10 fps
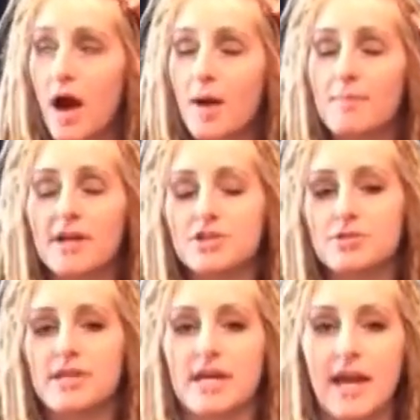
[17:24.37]
much you
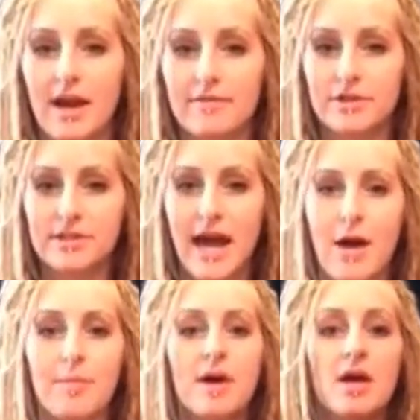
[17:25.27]
take care of your
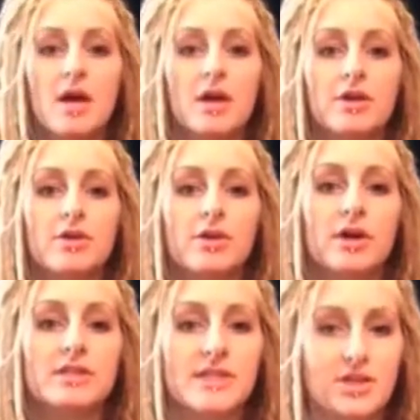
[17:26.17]
scalp, your
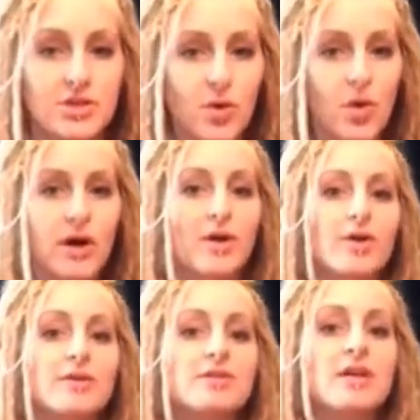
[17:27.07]
essential
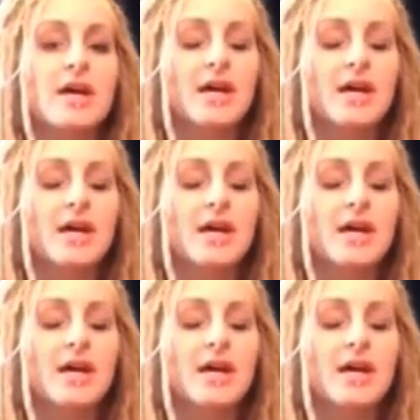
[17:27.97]
oils,